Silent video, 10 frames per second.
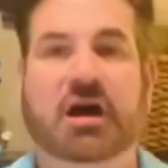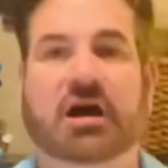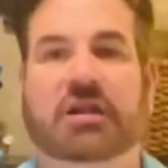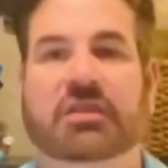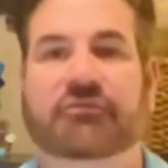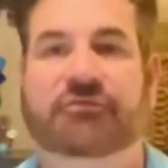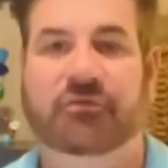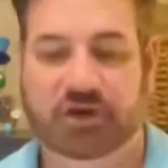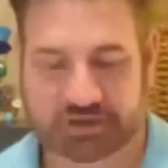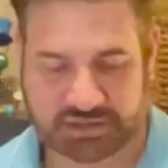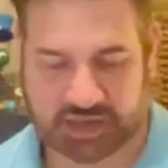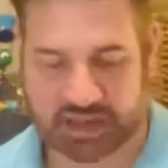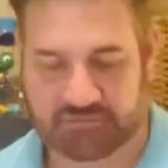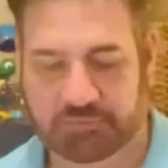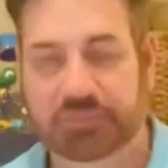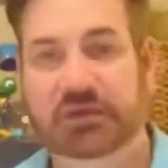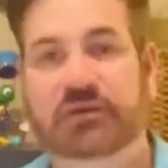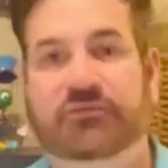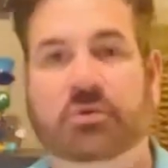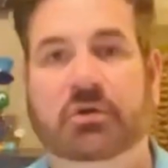On the front, I have a B
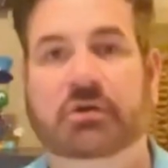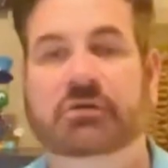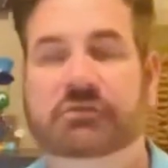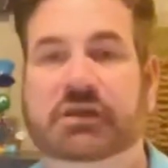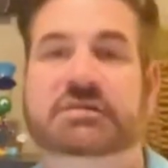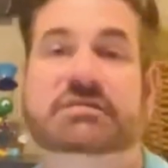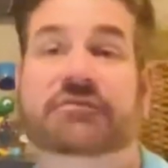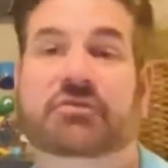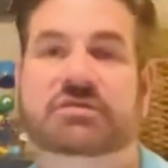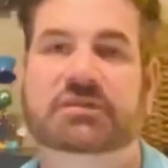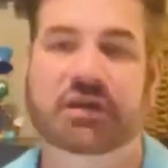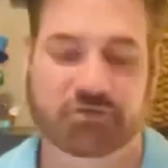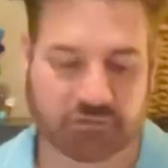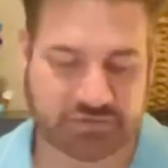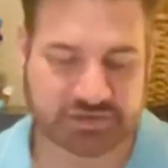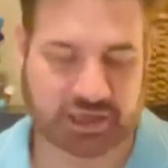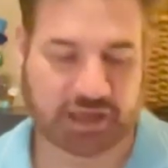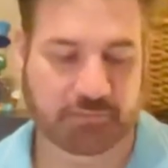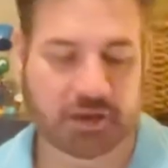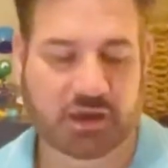for, that's the first letter of his
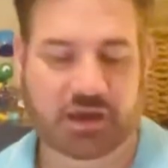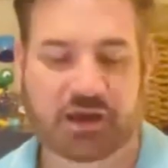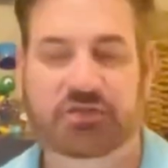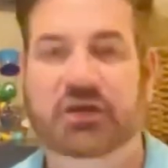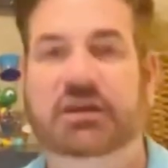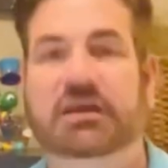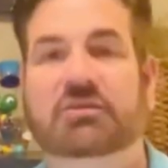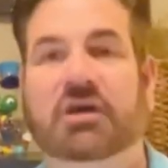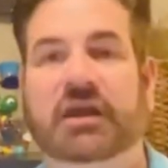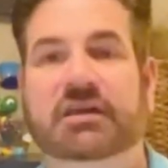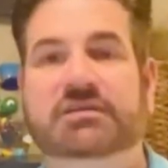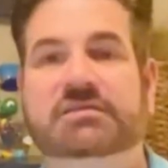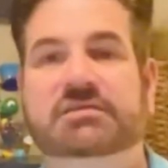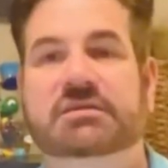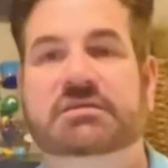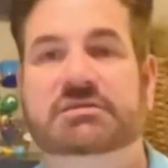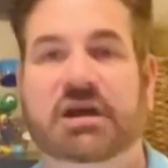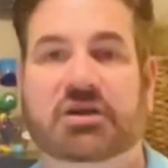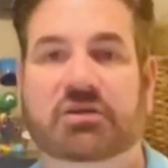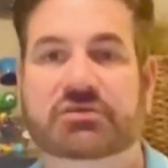name, and then he likes
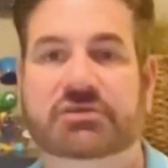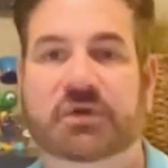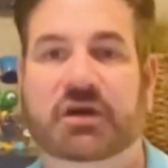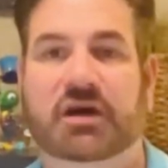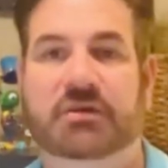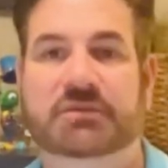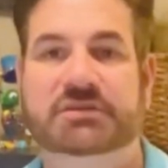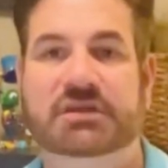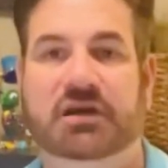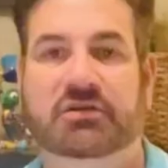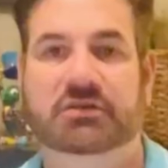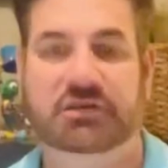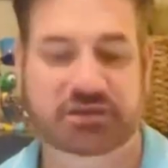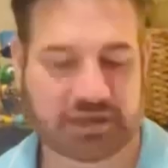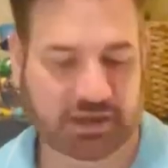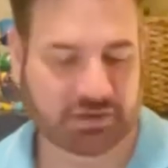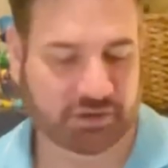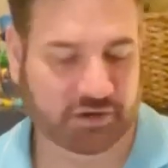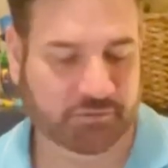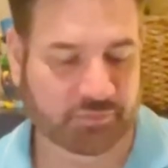soccer, so I got him a soccer decal
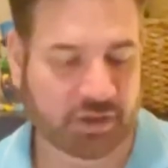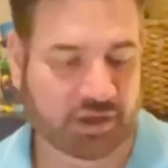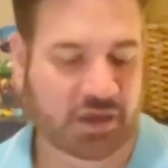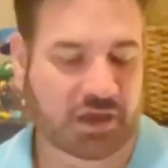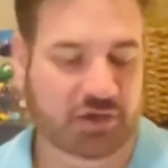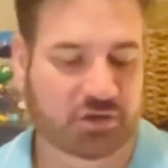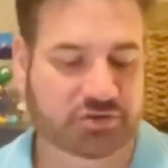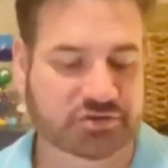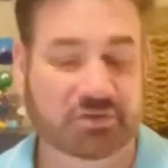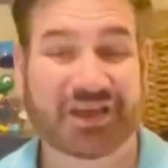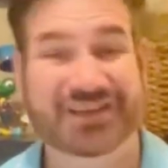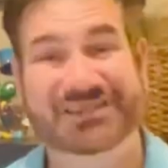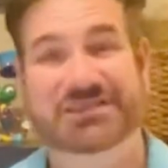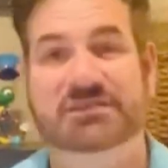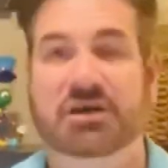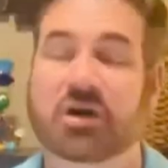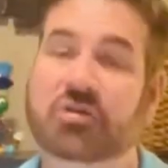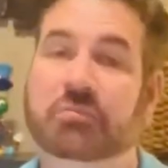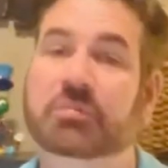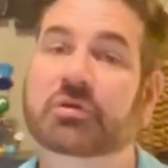there. He also likes this
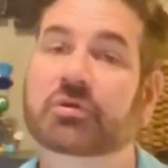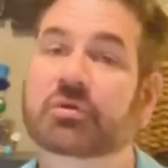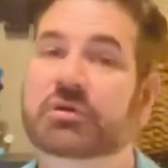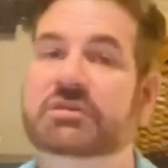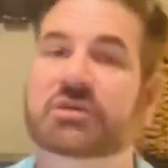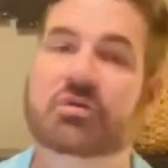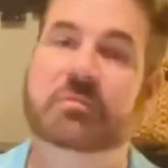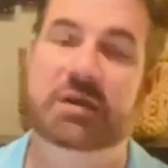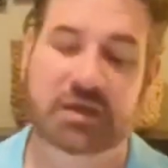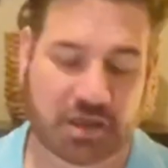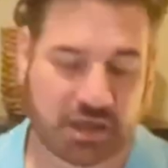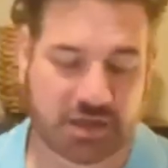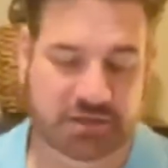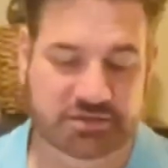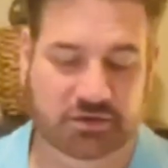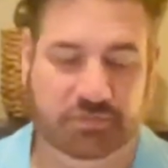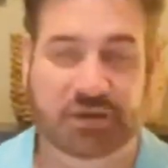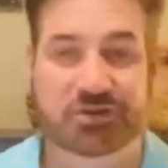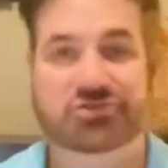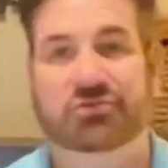color blue, he told me, so I
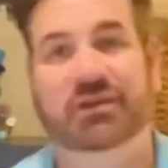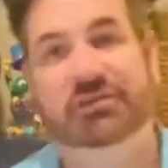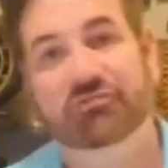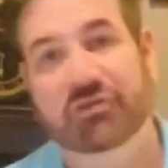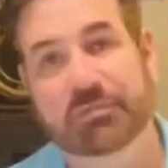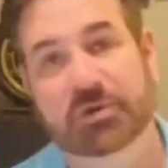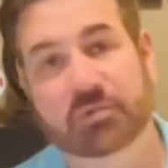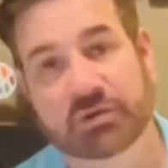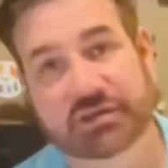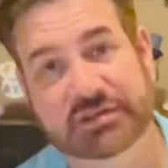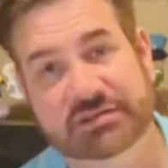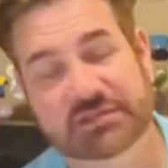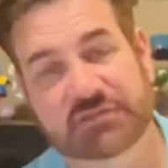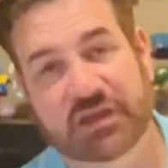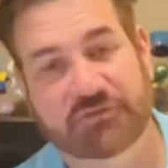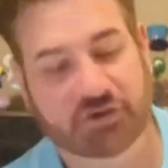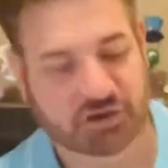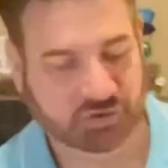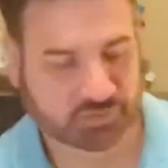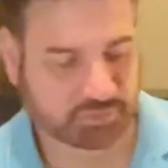made sure that the ribbon was his favorite
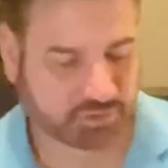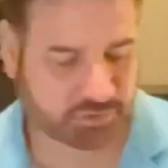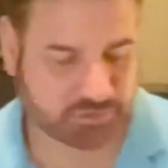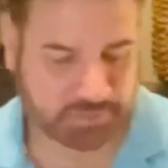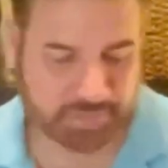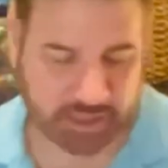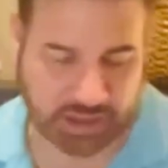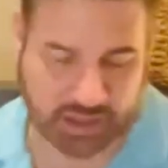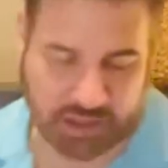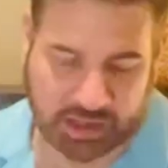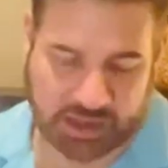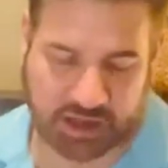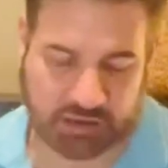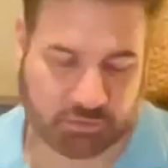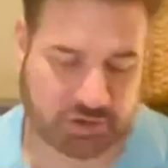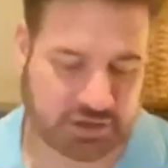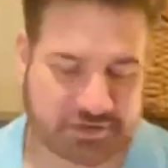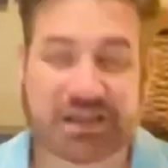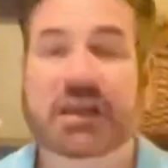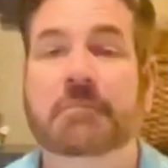color blue. And when
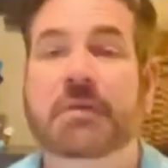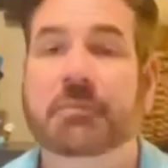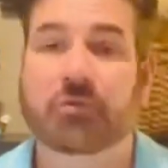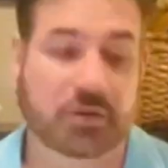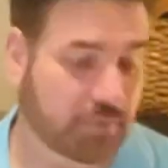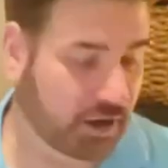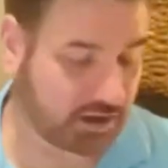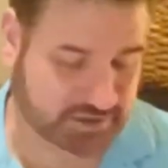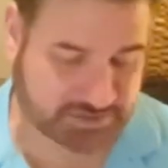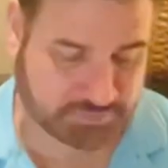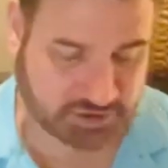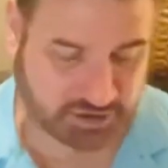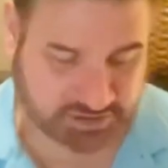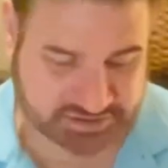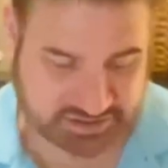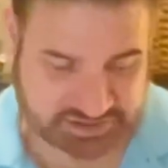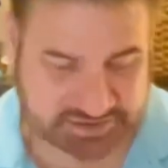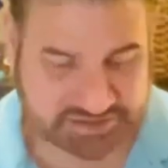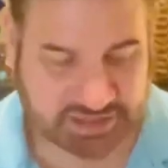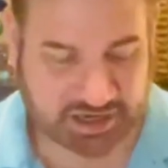it's like a memory box because
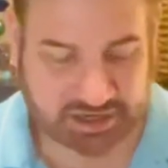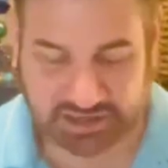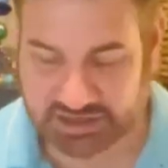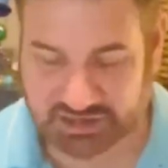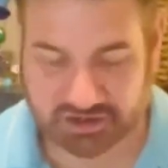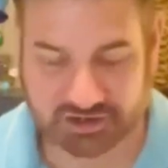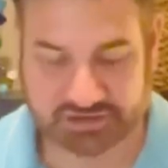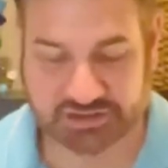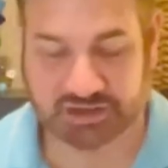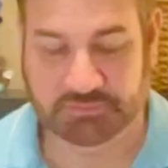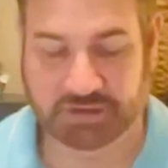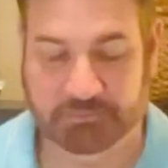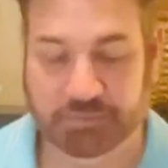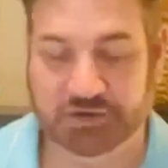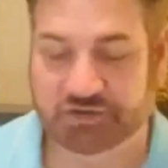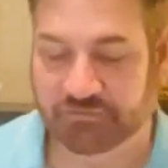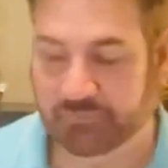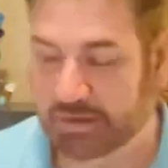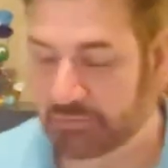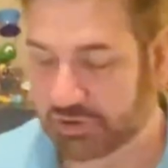inside is going to be a bunch of
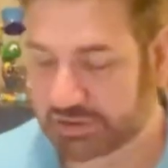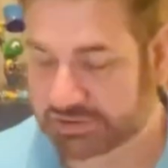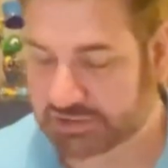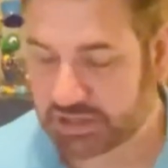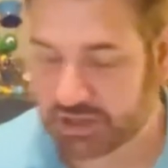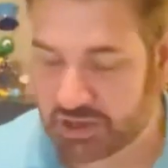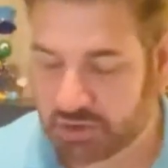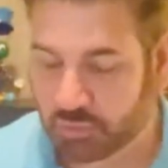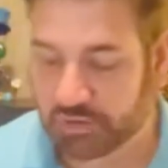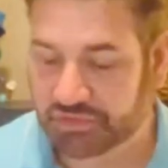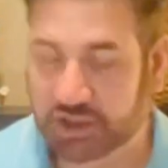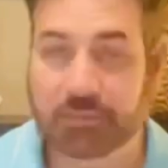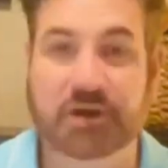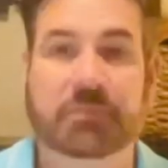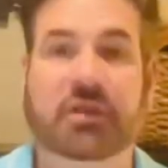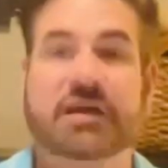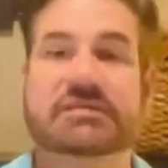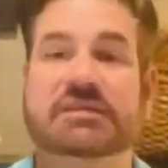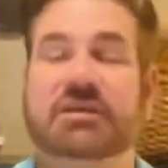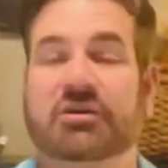memories. One thing I'm going to
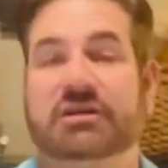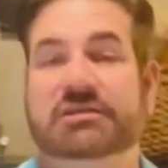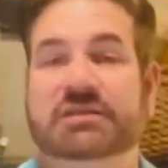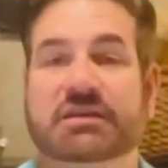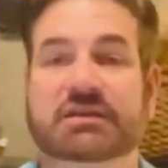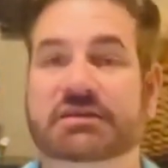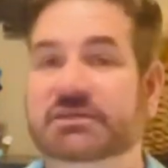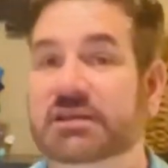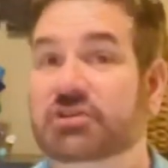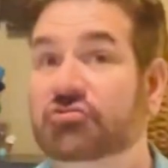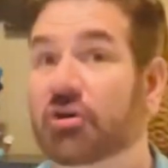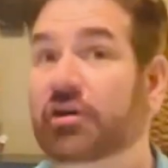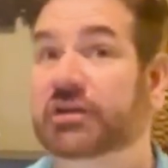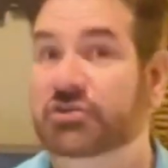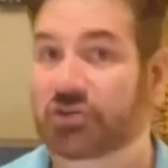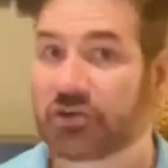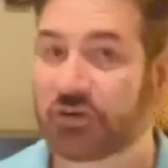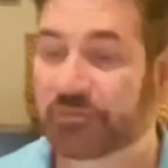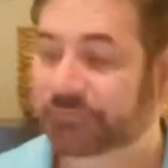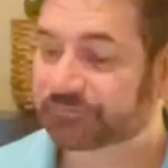place in there is his drawing journal.